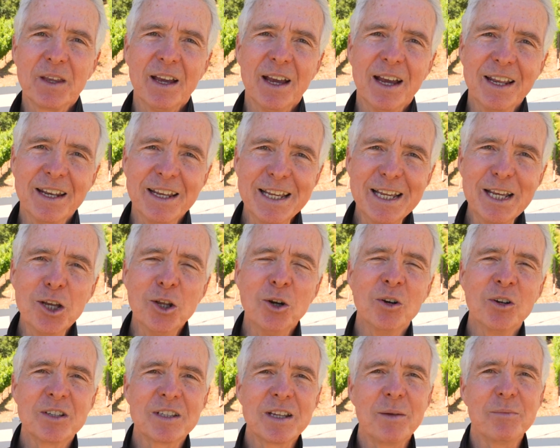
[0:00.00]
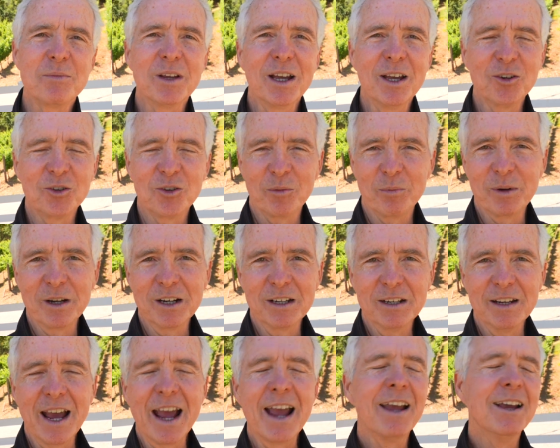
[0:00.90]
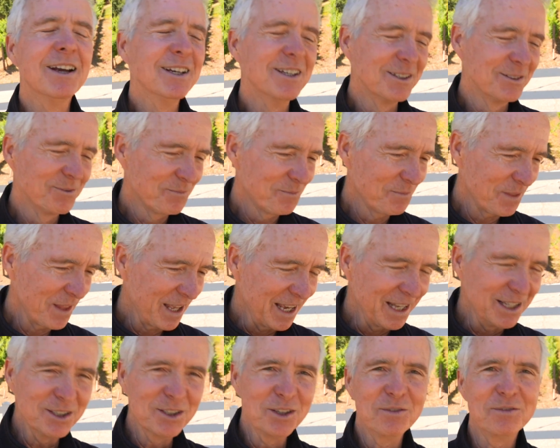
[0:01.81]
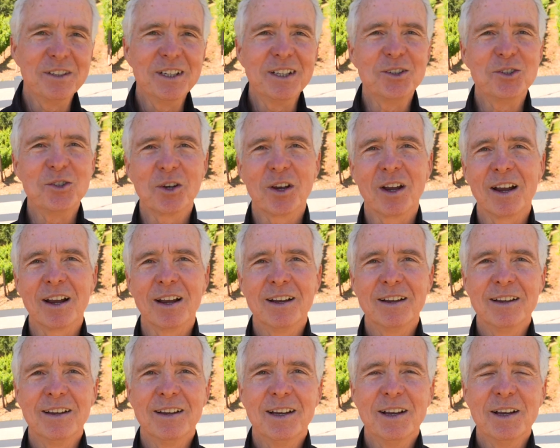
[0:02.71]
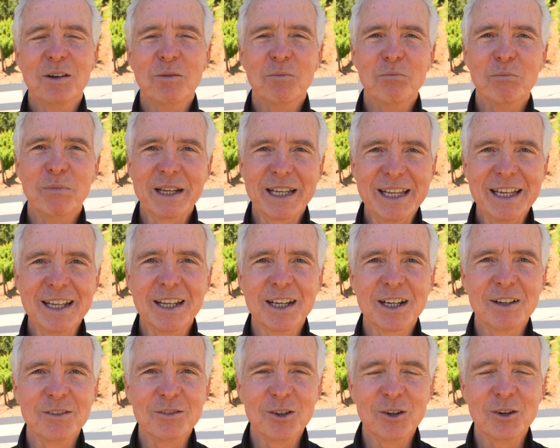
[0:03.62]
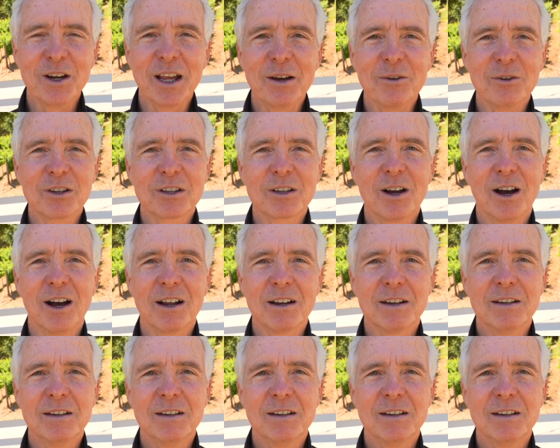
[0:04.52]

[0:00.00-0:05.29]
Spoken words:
and intercept entropy today. End of teaching, beginning of your day with God.